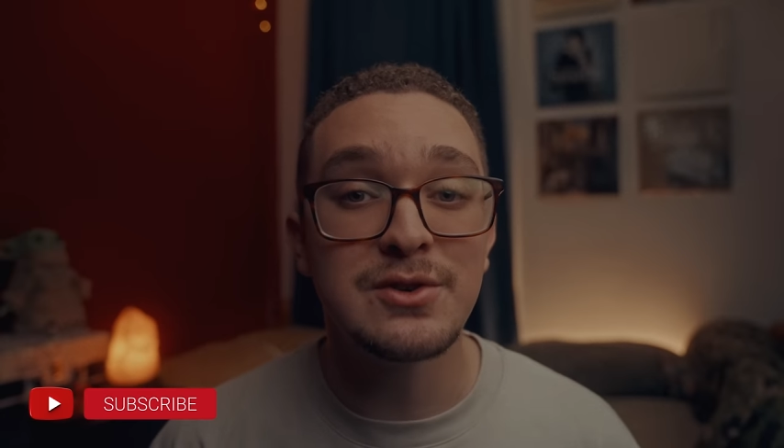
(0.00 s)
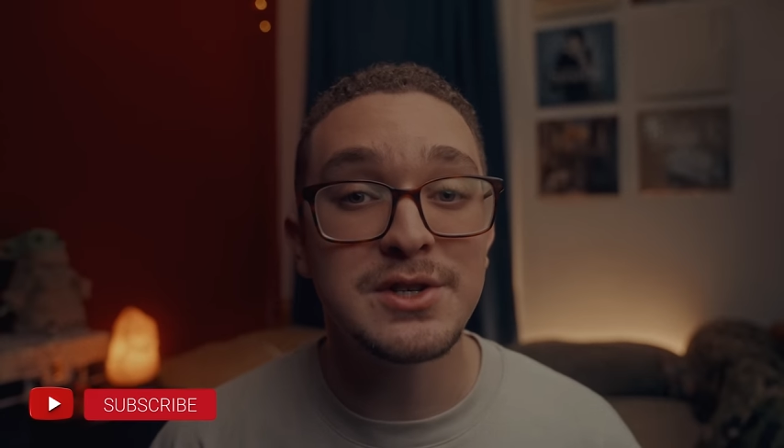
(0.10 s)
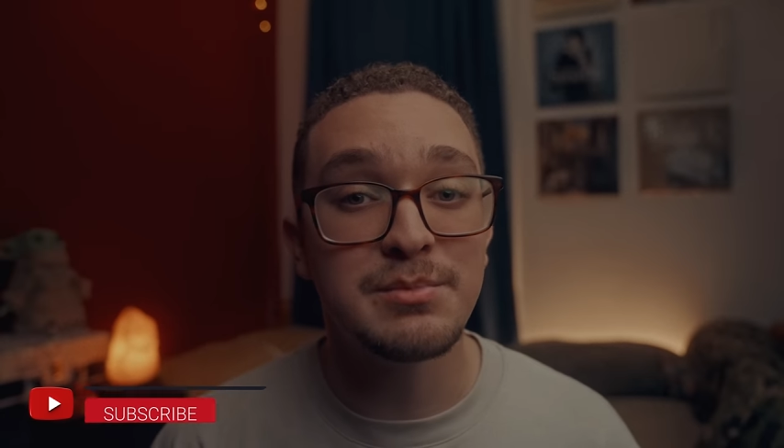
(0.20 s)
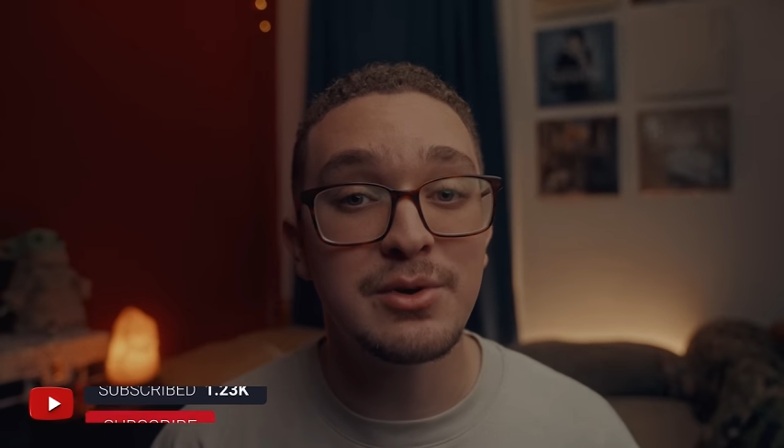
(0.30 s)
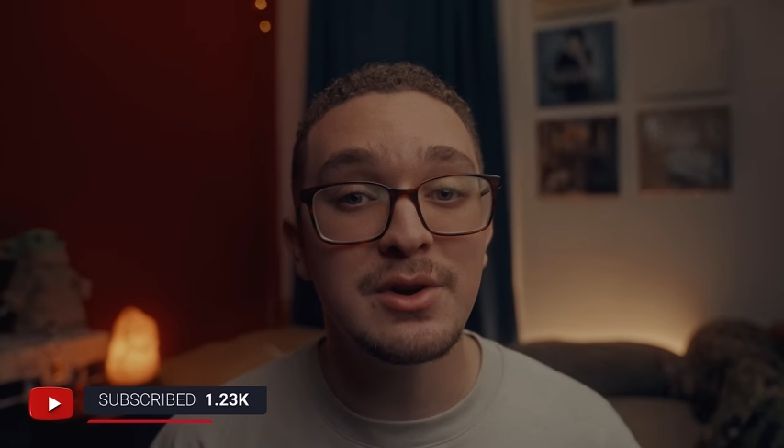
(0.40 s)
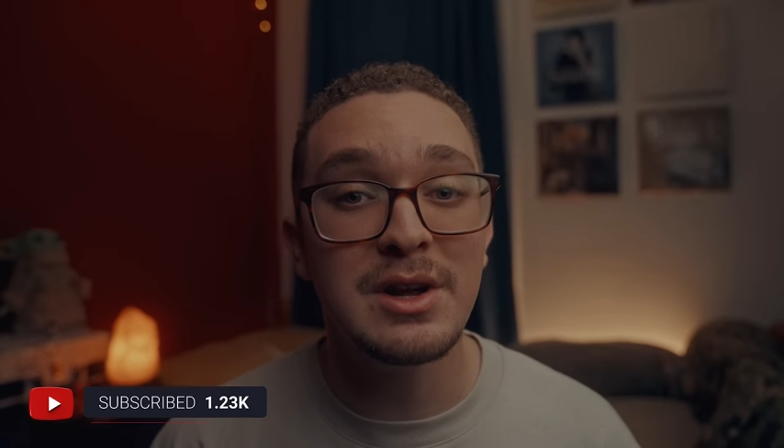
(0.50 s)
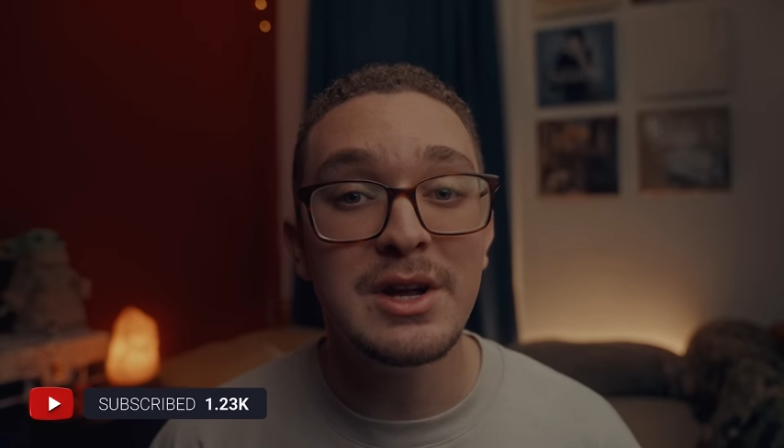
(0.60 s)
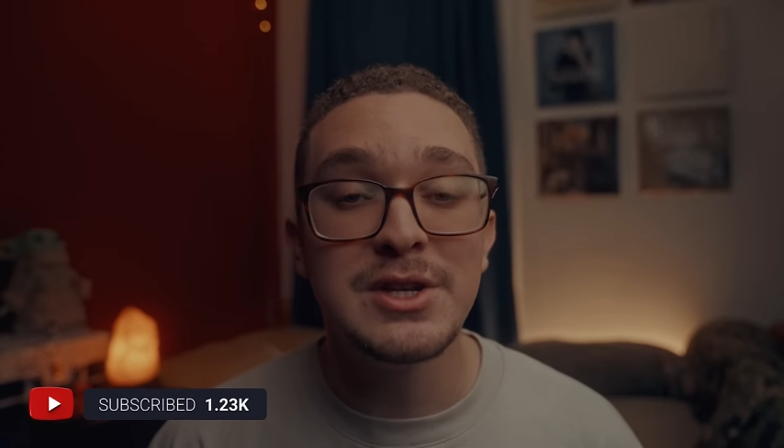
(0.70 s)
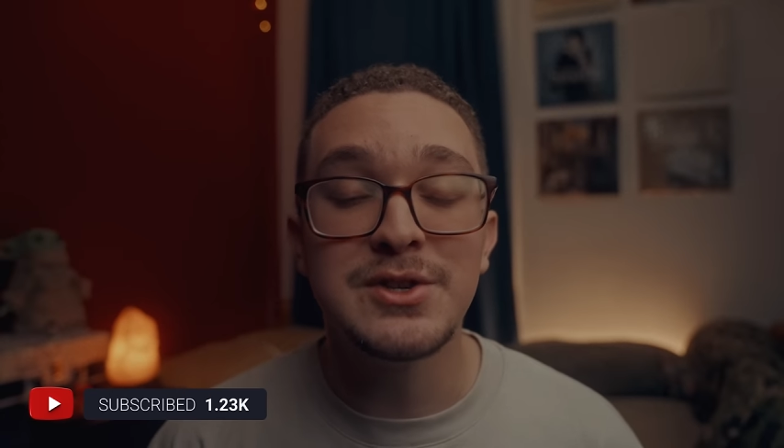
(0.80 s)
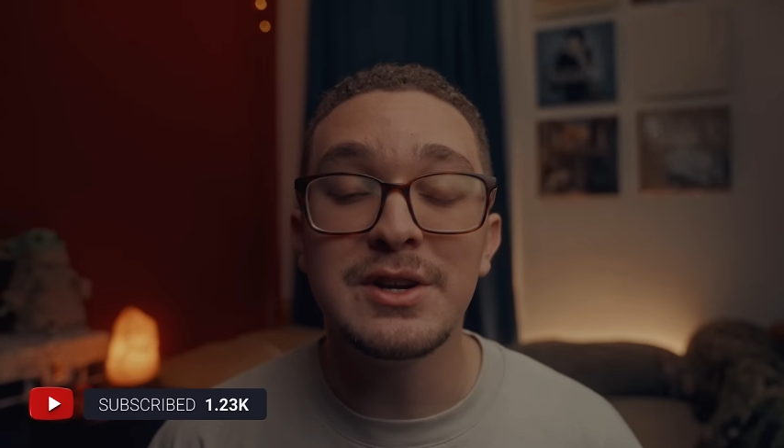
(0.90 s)
support
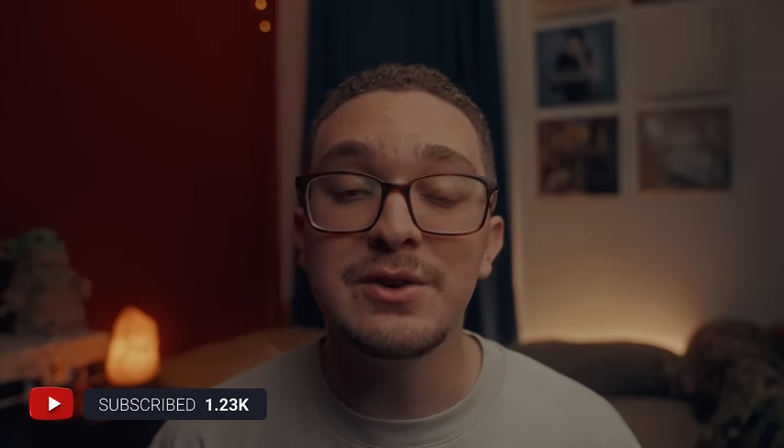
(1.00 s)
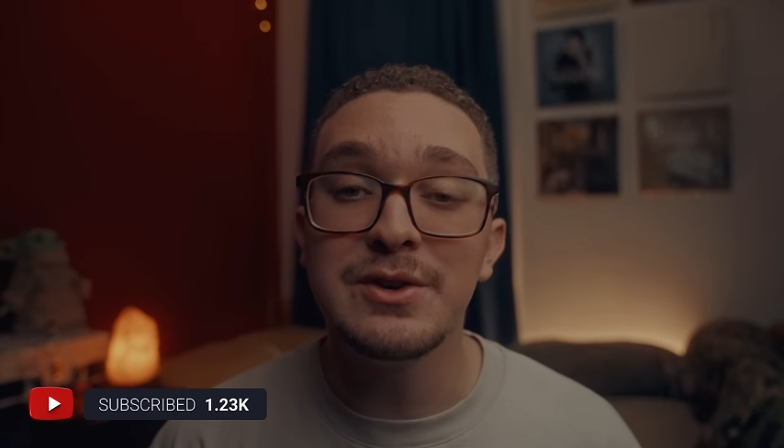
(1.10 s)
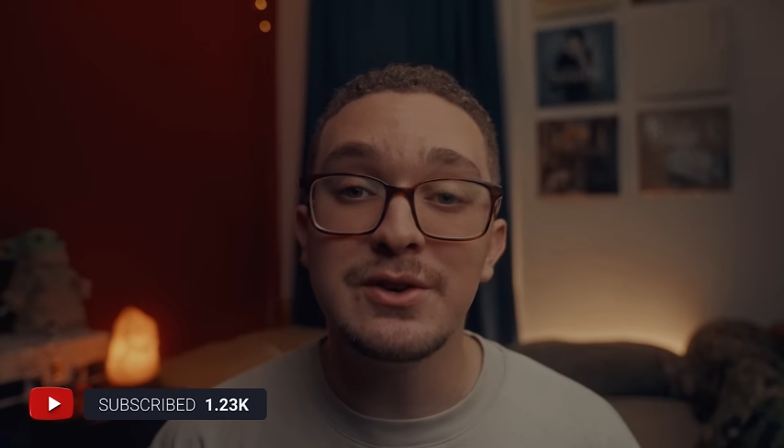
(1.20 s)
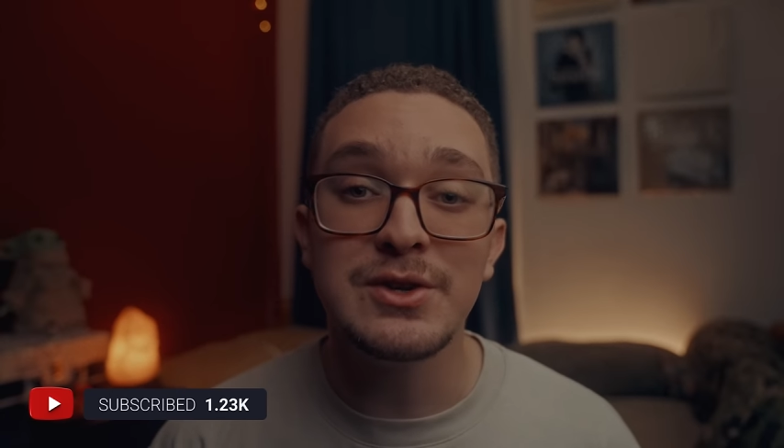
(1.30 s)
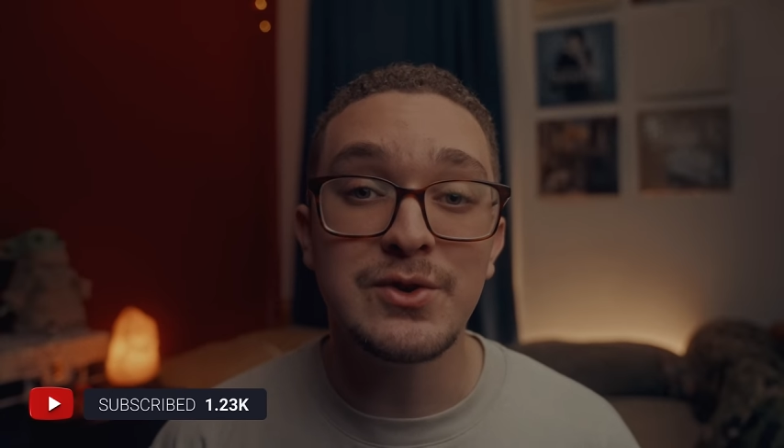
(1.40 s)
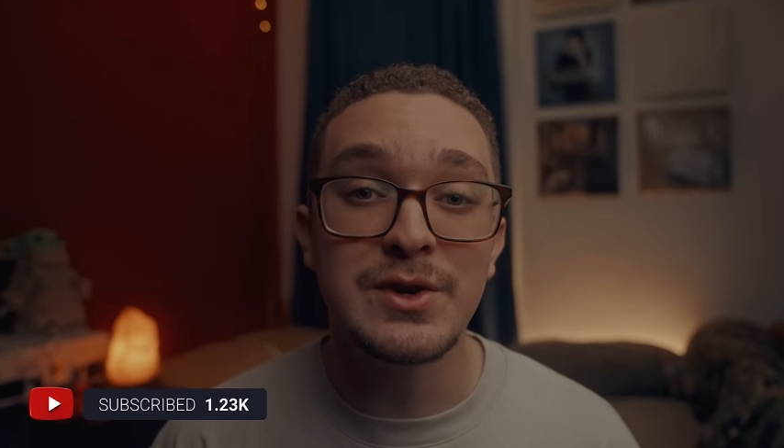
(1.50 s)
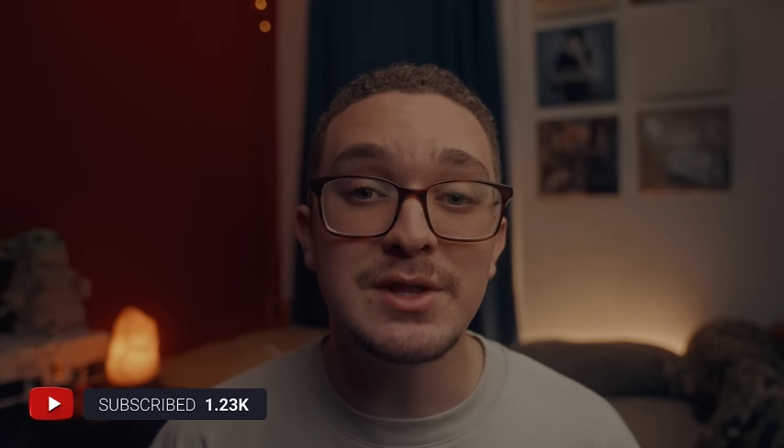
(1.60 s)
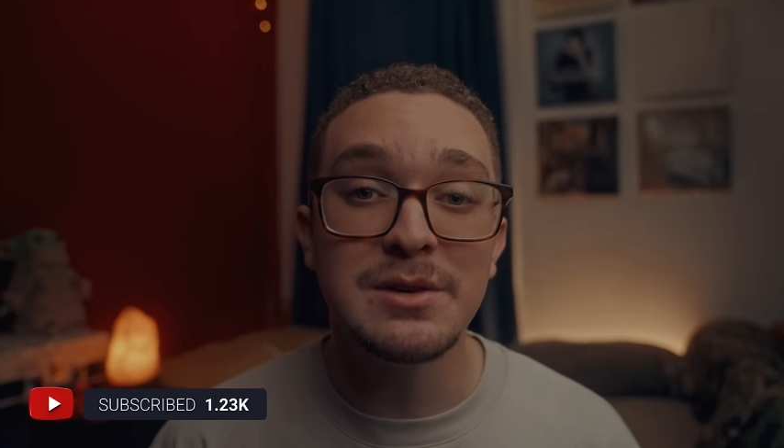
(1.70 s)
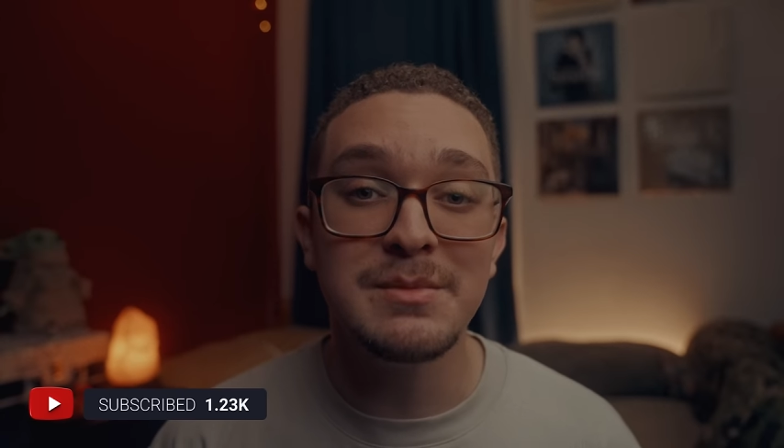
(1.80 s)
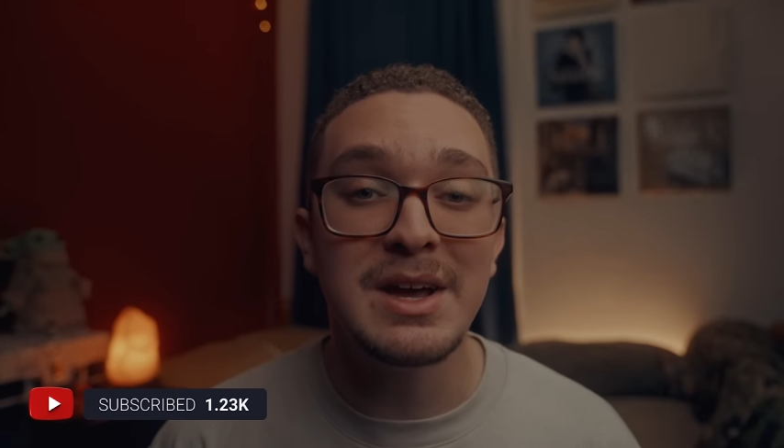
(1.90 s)
so I know you're enjoying them,